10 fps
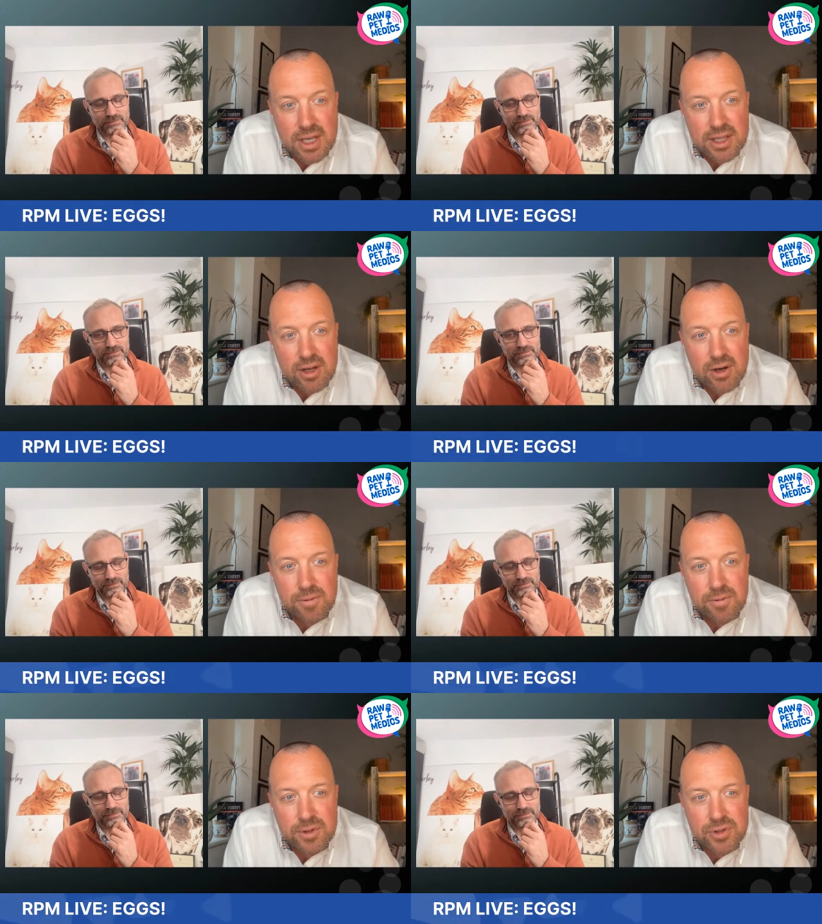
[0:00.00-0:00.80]
Speaker 1: they
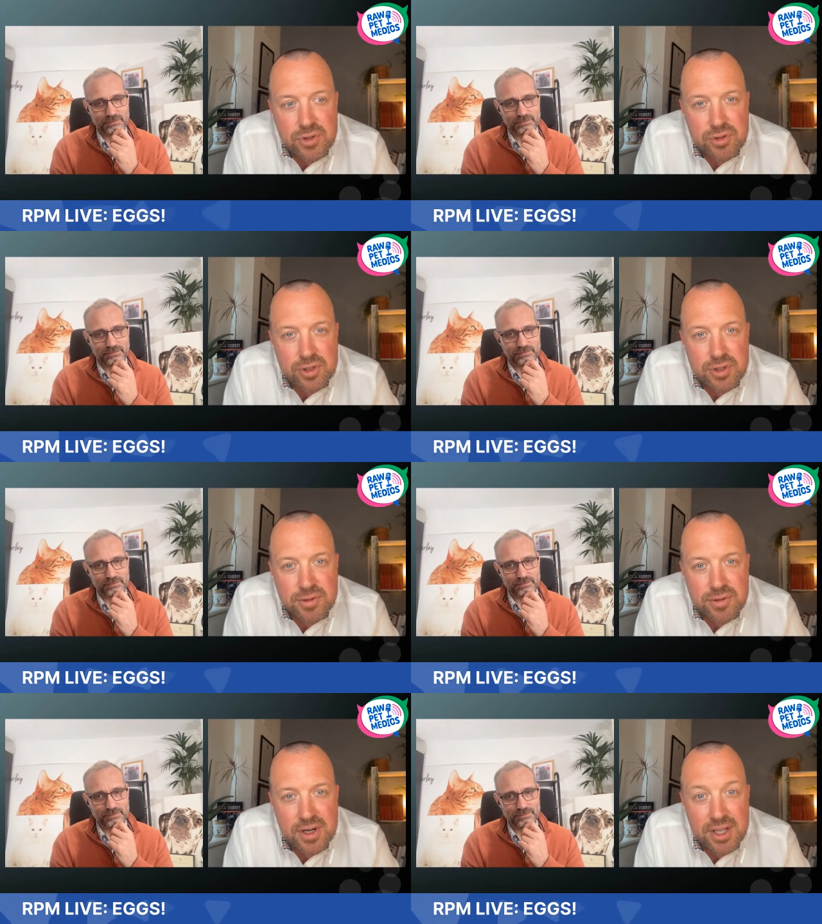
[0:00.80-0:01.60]
often struggle
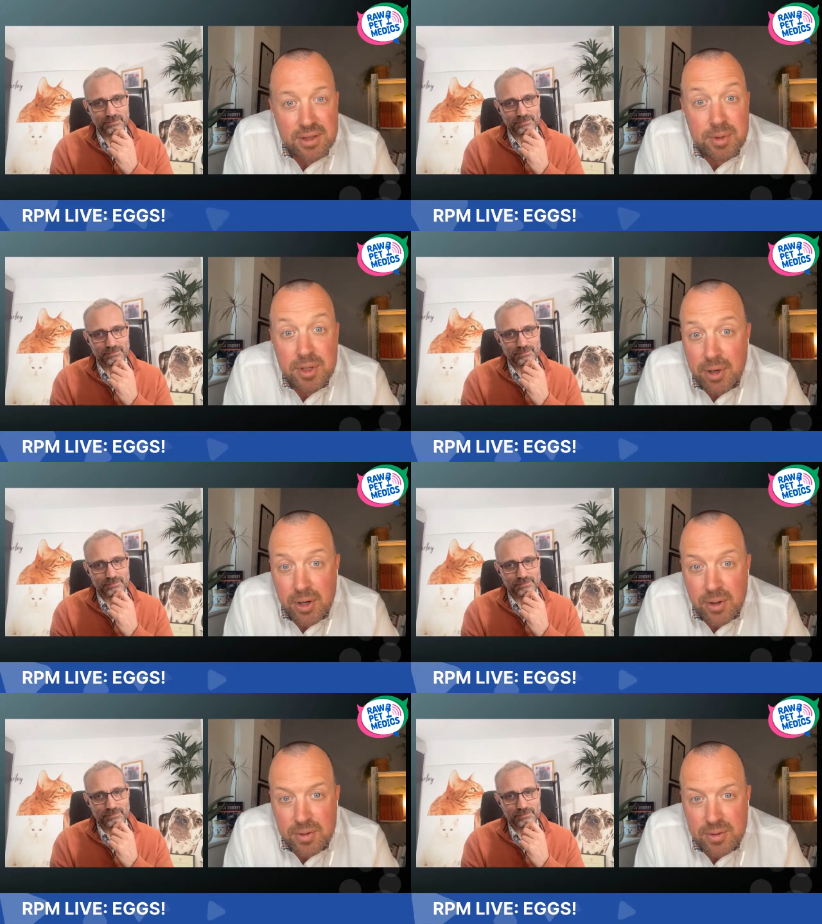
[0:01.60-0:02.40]
to find the bit of
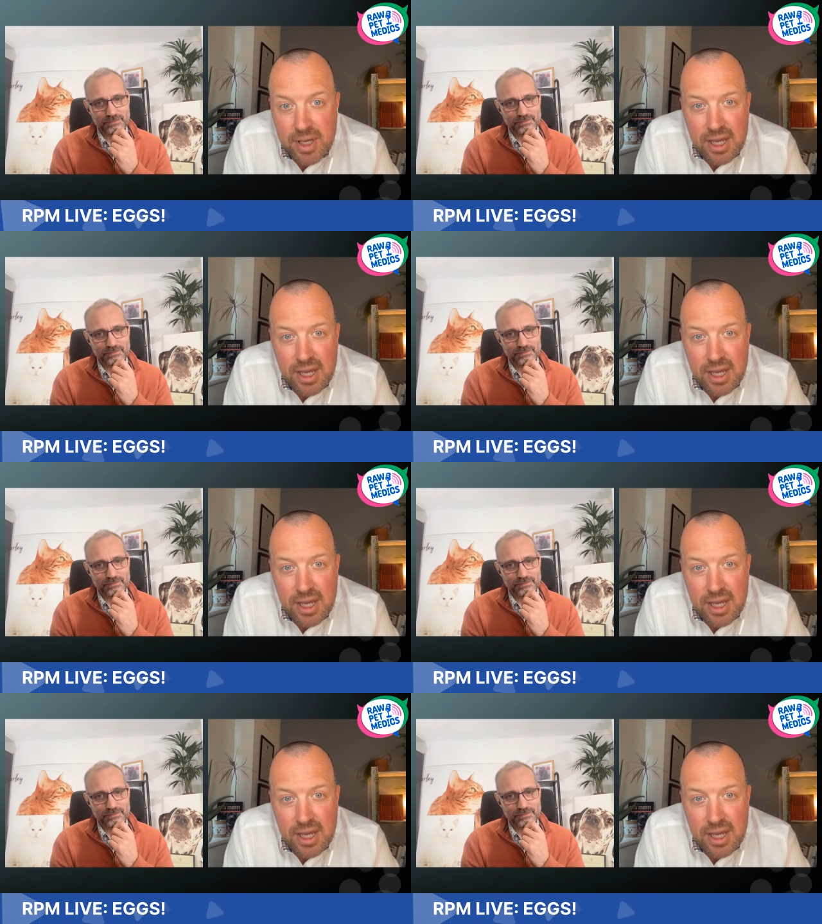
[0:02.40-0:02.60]
bone.